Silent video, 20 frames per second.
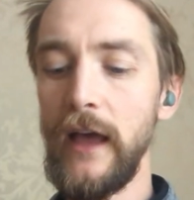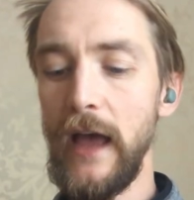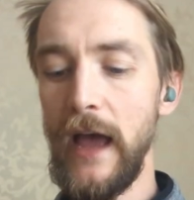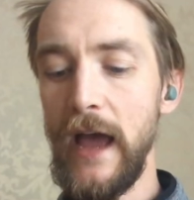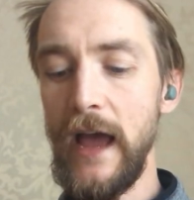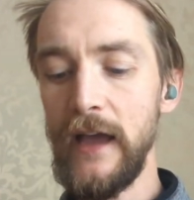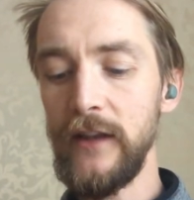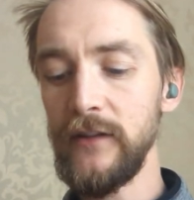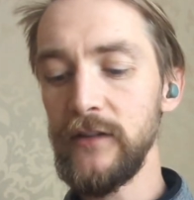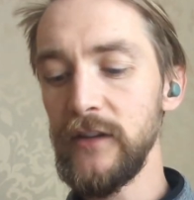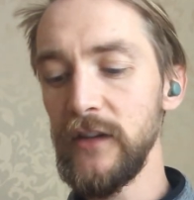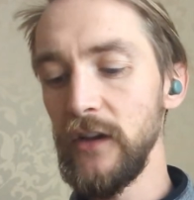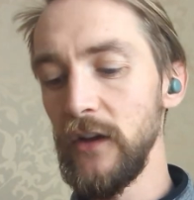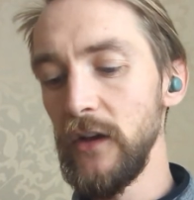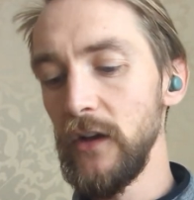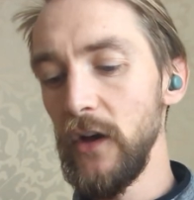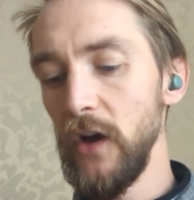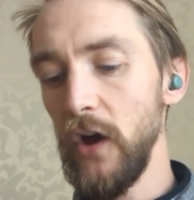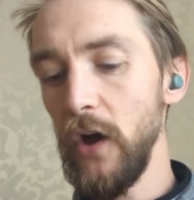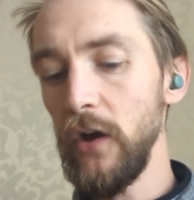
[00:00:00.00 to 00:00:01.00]
And
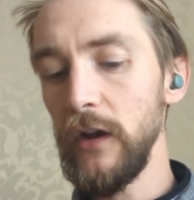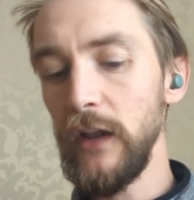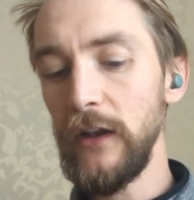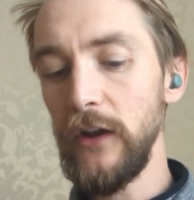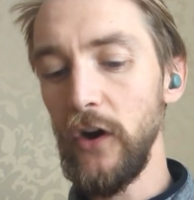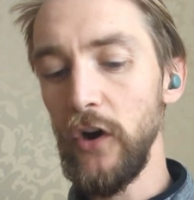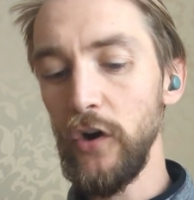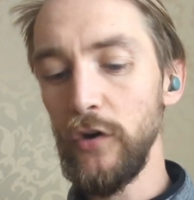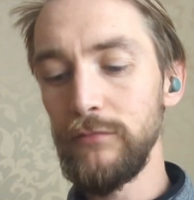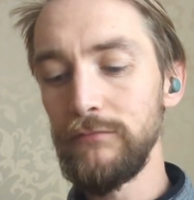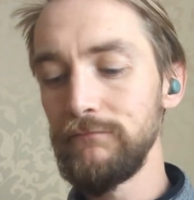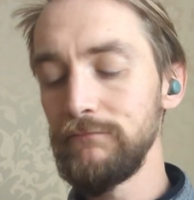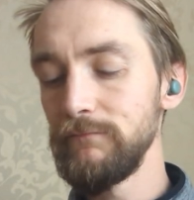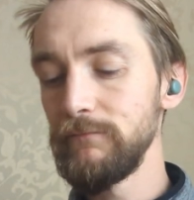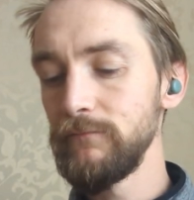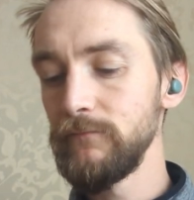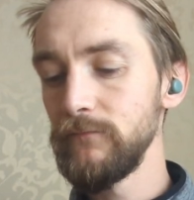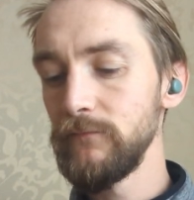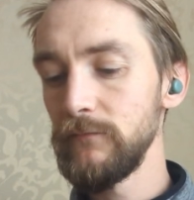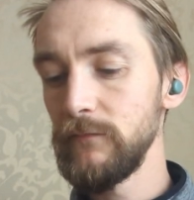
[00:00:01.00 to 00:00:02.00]
all in all,
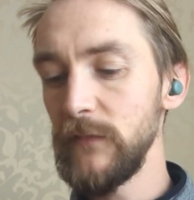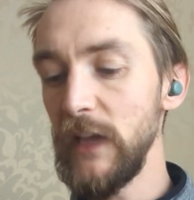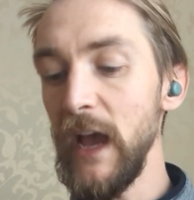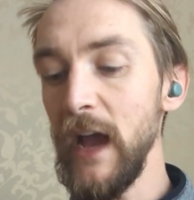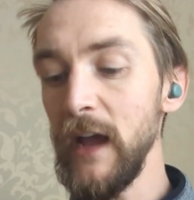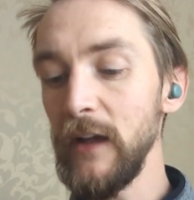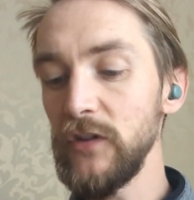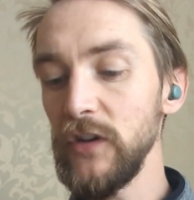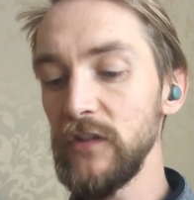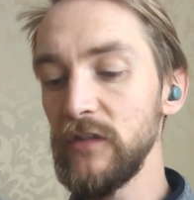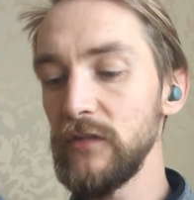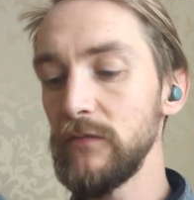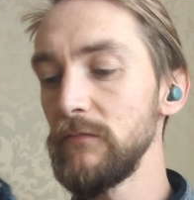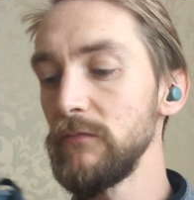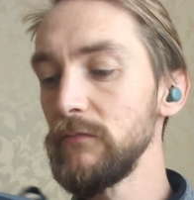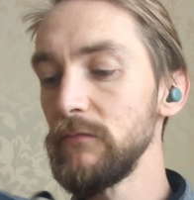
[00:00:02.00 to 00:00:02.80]
yeah, just